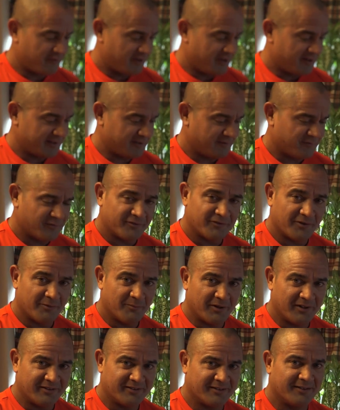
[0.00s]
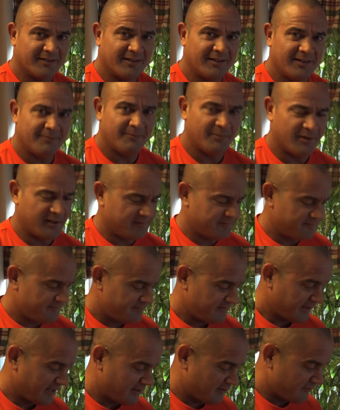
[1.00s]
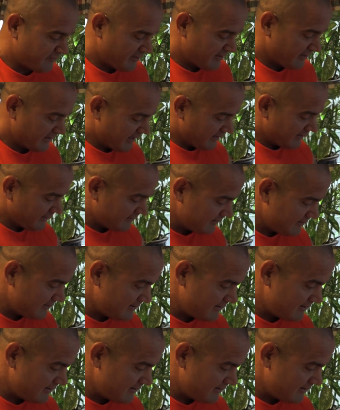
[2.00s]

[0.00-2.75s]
around in for some reason, but later found out